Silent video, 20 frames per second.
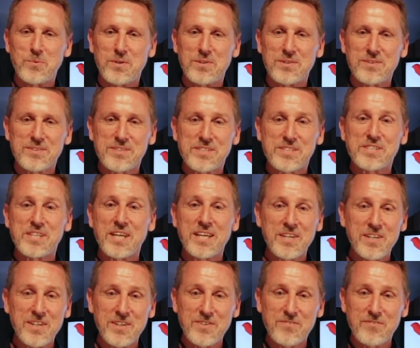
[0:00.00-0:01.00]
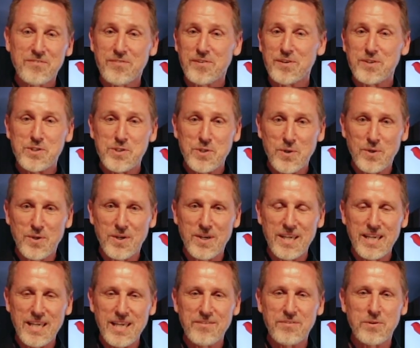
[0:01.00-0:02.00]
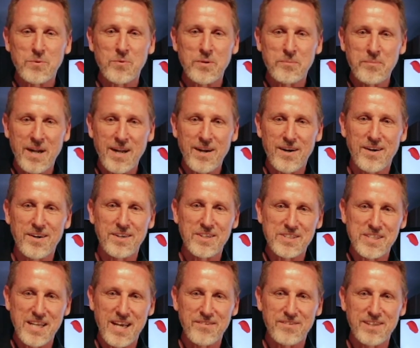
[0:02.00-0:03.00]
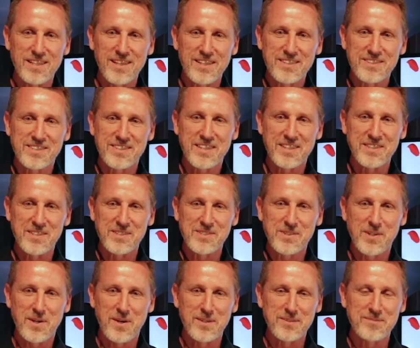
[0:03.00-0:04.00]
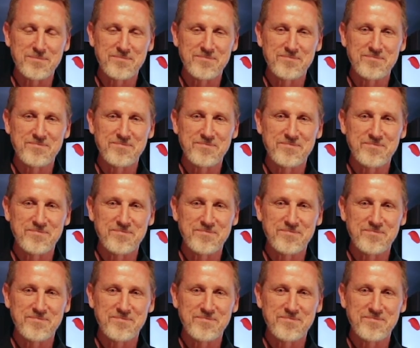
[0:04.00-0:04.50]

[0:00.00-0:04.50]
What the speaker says: I will sing for joy even when my heart is heavy. Let's sing this song.